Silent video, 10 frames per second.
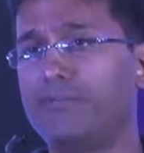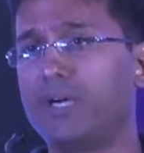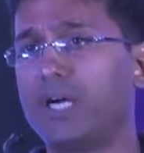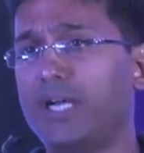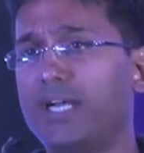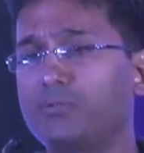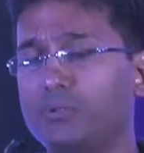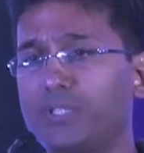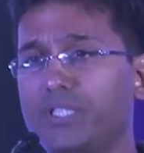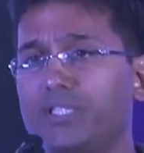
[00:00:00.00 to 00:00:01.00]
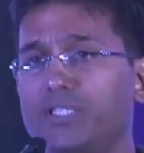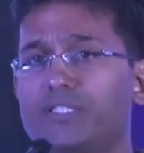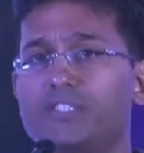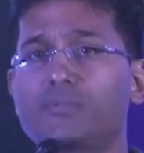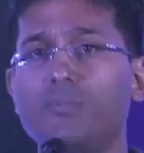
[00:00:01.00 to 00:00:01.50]
I have today
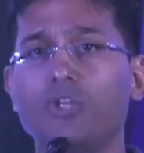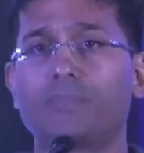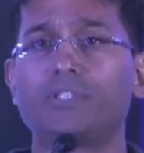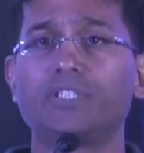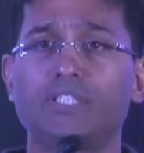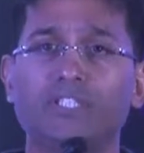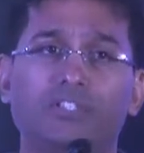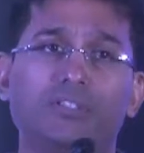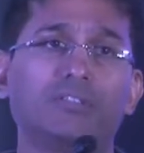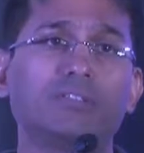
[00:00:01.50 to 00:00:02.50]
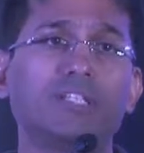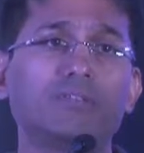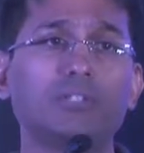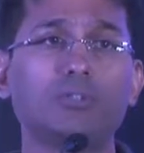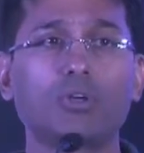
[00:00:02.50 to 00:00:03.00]
is a small presentation that
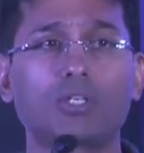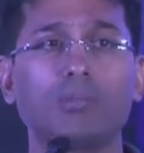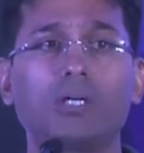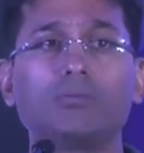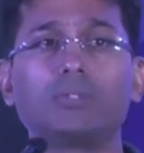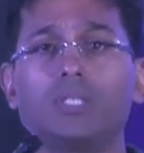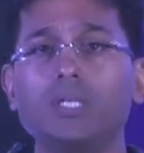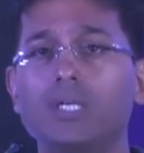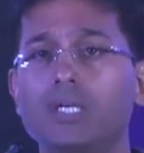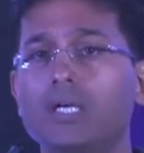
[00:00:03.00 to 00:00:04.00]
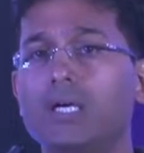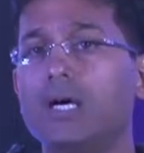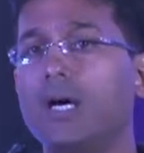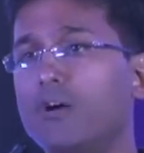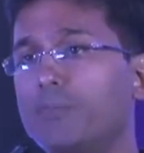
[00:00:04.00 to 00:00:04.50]
will talk about
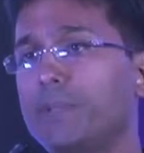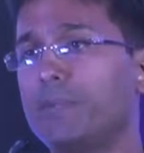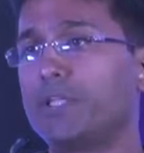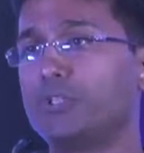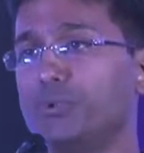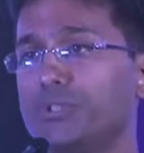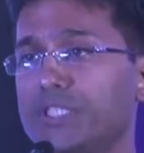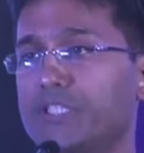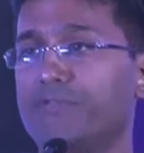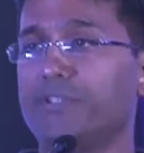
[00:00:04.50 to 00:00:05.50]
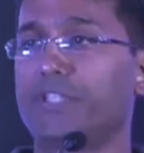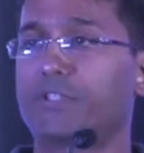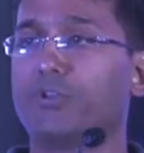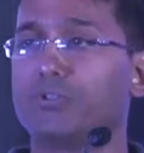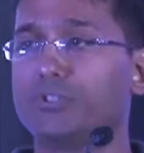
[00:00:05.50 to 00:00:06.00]
how people are using different
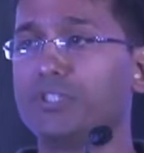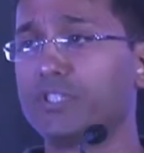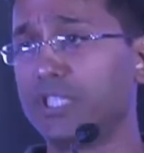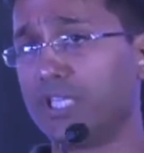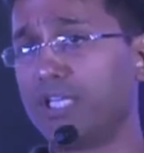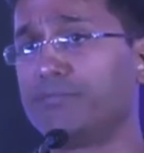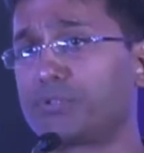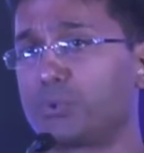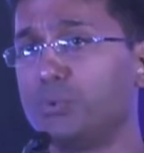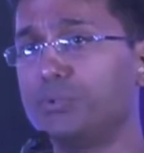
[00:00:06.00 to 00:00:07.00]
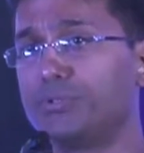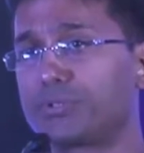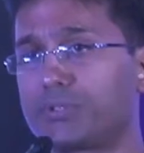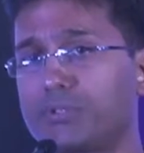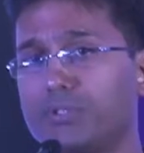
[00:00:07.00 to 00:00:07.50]
technologies, real-life schools,